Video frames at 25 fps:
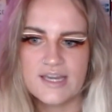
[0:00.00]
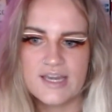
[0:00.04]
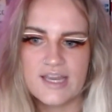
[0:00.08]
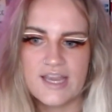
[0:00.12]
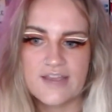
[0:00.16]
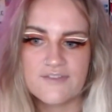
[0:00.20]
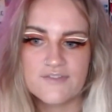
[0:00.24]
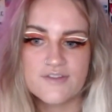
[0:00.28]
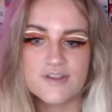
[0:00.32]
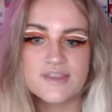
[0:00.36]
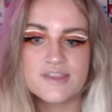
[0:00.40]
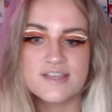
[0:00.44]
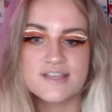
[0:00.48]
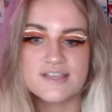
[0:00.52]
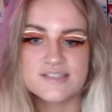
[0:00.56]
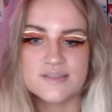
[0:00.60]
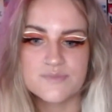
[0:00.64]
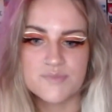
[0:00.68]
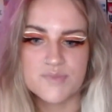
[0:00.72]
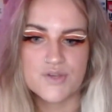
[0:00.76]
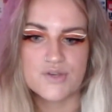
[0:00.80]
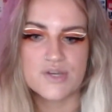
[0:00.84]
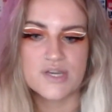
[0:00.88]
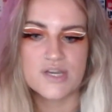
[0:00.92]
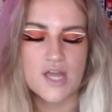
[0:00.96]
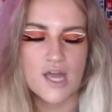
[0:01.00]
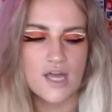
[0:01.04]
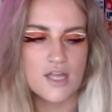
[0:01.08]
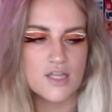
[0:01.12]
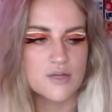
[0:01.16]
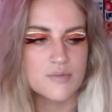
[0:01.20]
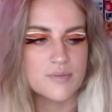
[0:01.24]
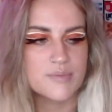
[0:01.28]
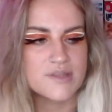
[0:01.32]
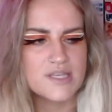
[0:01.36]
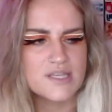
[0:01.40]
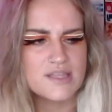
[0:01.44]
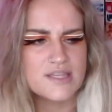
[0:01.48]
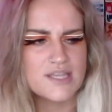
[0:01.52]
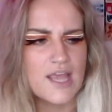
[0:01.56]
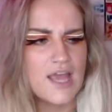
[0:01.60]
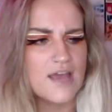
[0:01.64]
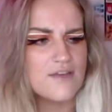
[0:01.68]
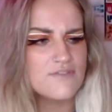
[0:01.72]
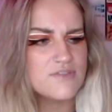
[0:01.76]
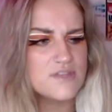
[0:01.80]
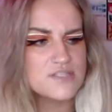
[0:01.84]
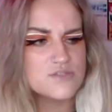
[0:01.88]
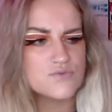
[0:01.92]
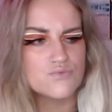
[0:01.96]
everything's a muted color, but then they
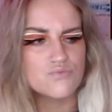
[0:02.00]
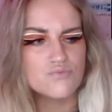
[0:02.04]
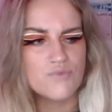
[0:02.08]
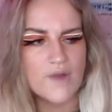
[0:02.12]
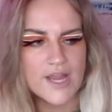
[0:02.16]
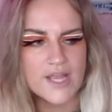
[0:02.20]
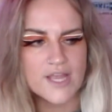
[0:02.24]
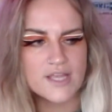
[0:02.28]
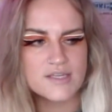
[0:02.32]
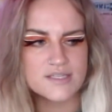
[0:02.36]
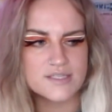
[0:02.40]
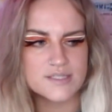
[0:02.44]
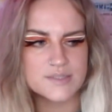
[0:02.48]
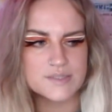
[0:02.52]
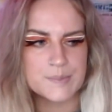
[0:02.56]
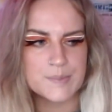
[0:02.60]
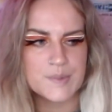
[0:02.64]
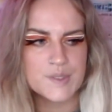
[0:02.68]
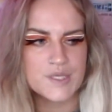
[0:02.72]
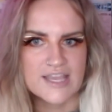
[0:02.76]
have these random,